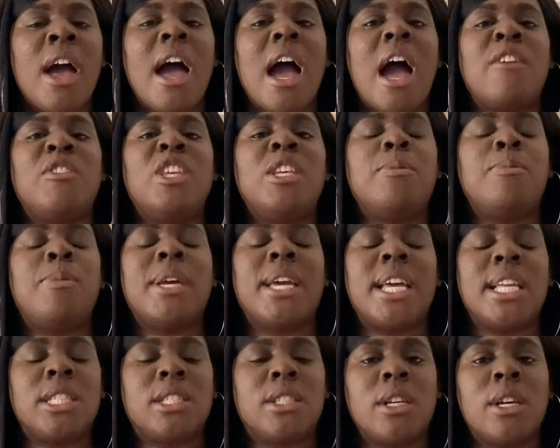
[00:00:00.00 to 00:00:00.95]
as you
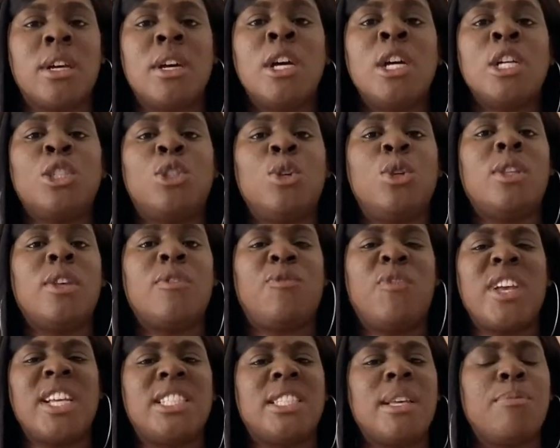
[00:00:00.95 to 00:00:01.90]
begin to do the
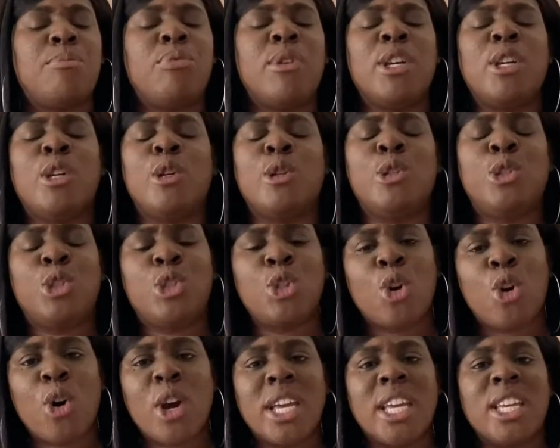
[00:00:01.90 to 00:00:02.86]
things that bring you
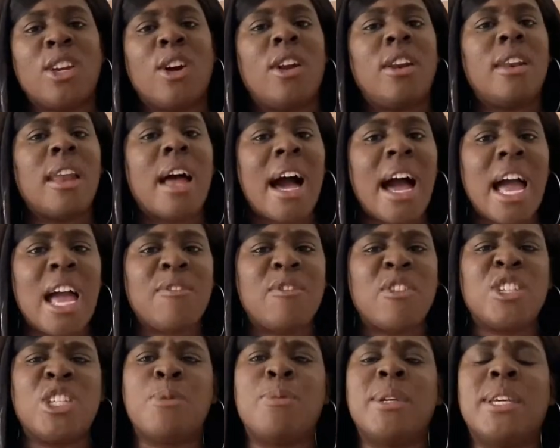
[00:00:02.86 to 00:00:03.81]
joy in your
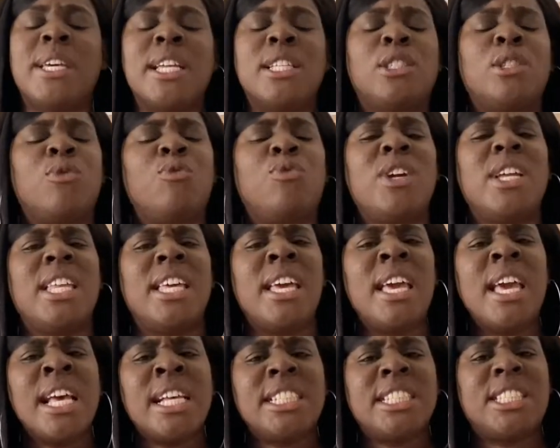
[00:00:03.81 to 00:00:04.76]
life, as you begin to
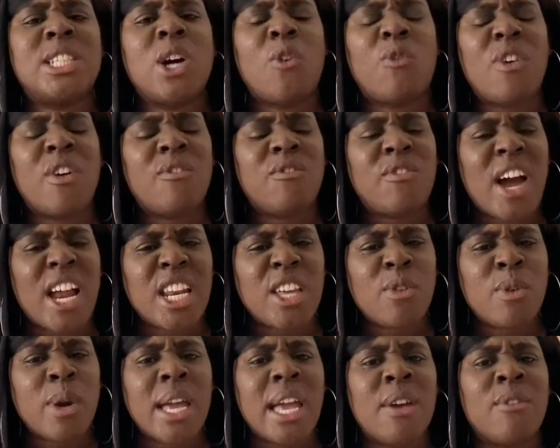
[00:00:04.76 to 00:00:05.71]
really
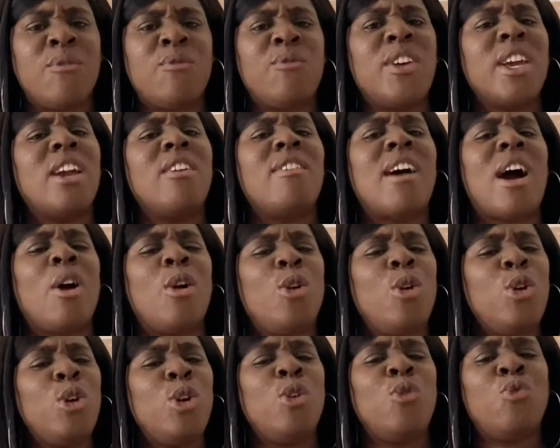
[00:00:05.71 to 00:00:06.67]
self-evaluate and figure out
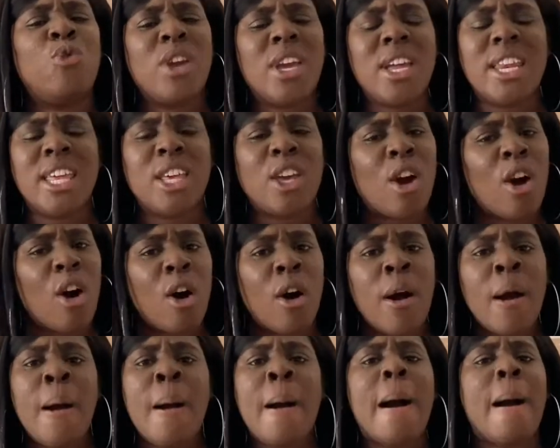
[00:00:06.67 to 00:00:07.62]
who you really
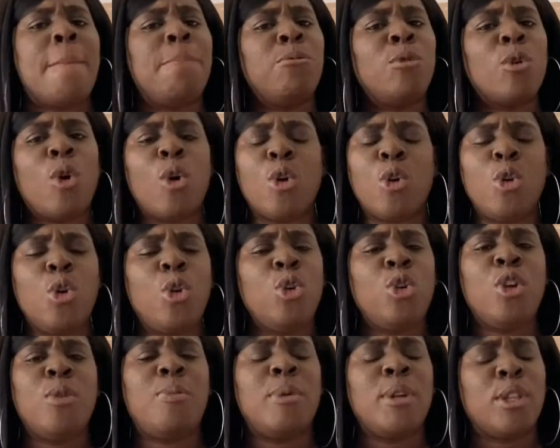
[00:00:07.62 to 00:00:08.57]
are and not who
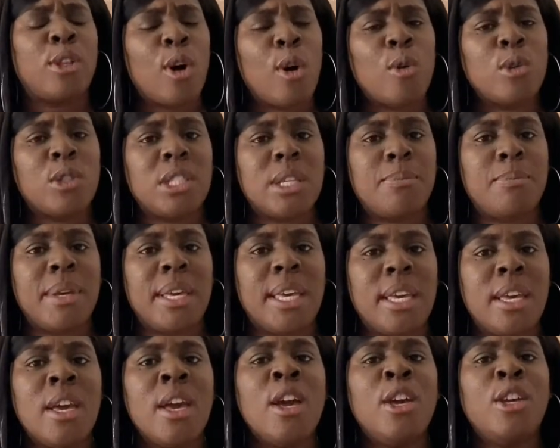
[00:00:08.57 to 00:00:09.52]
you've been told to
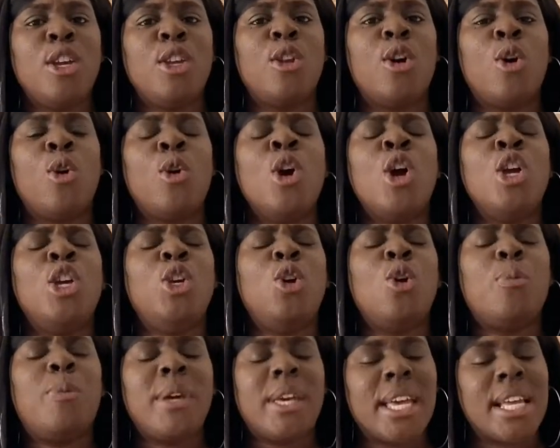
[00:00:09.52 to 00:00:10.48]
be, you know,
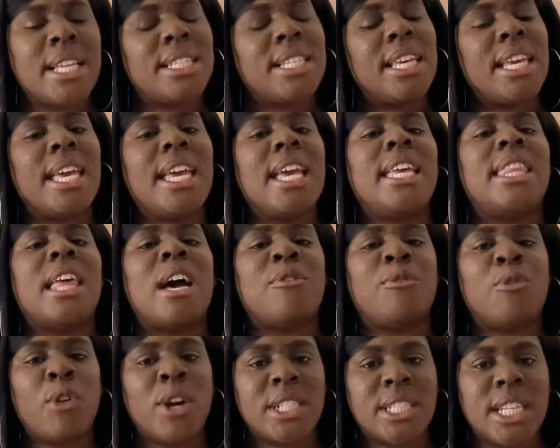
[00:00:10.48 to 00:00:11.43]
you'll begin to hear
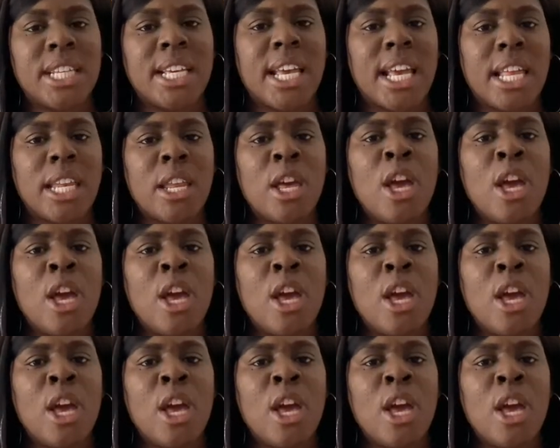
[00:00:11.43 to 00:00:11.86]
that voice again.